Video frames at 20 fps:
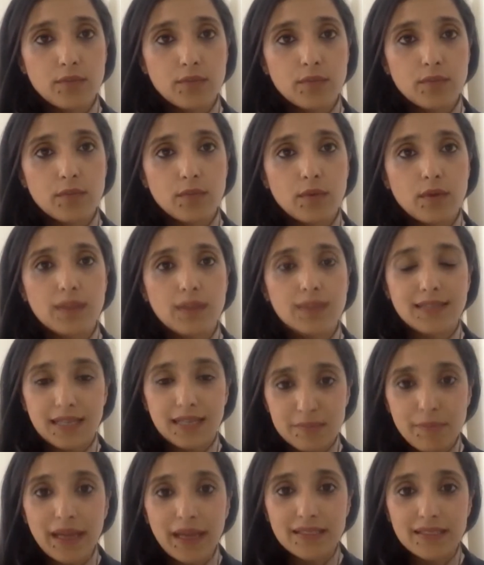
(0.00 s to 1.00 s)
what is
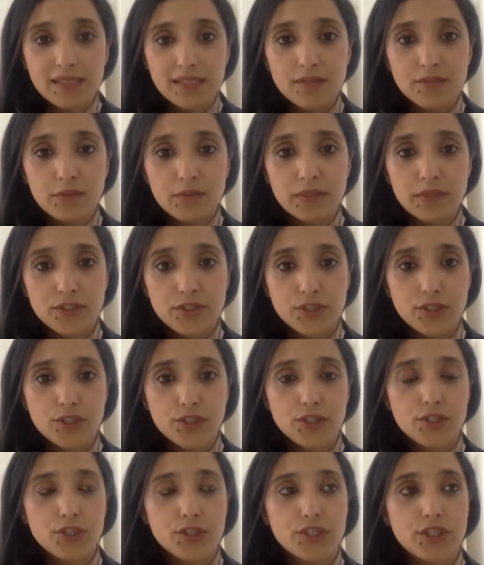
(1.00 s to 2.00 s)
expected from
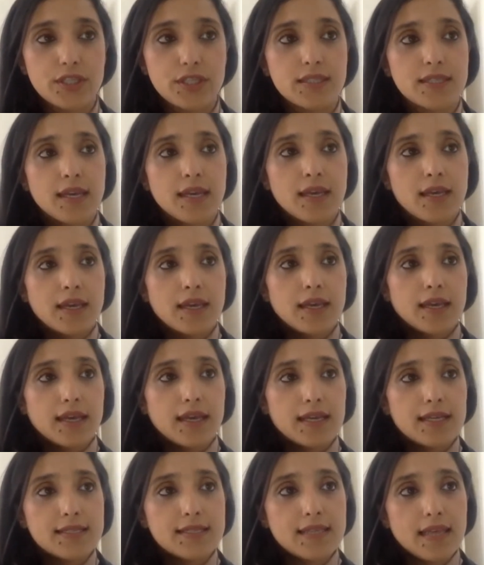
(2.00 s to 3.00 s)
institutions
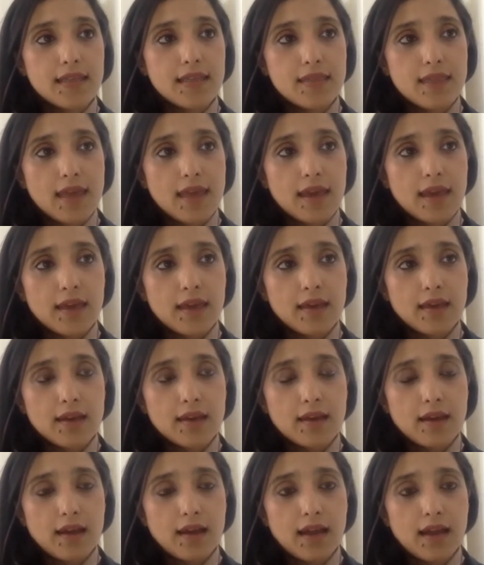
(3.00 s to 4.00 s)
is that they
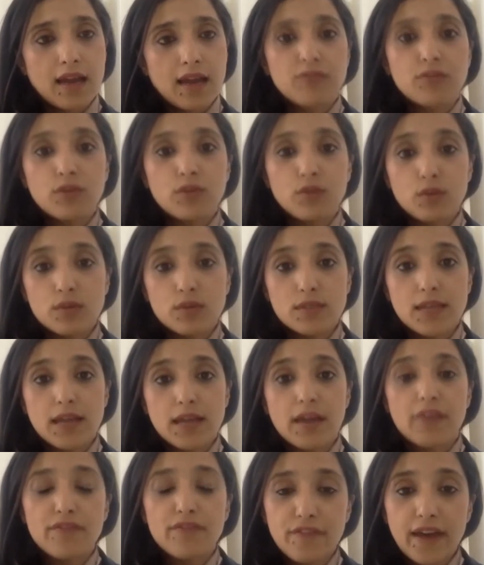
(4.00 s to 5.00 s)
have laws that
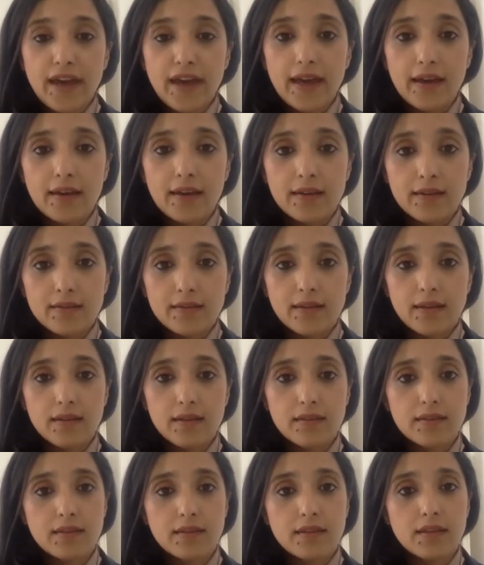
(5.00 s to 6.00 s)
are fair,
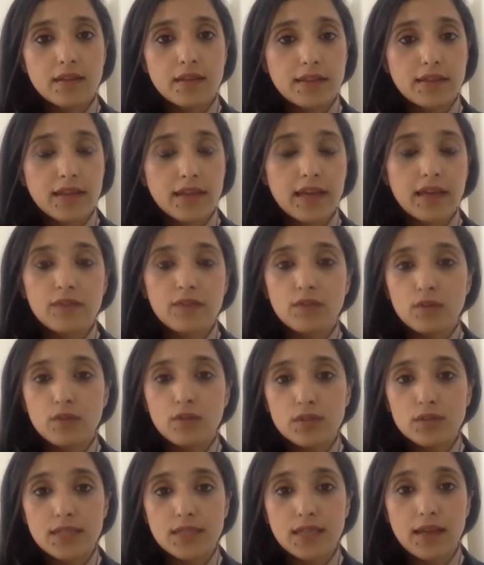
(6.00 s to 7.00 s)
that they have
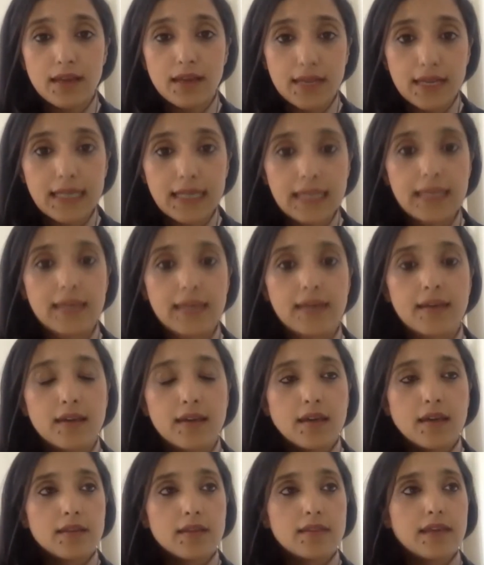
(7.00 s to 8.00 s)
laws that are clear,
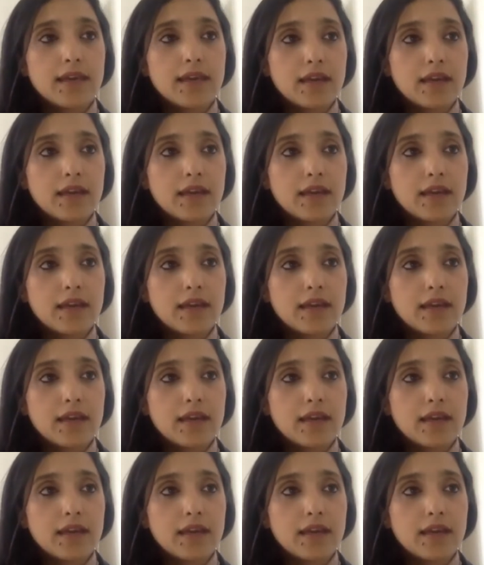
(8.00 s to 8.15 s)
they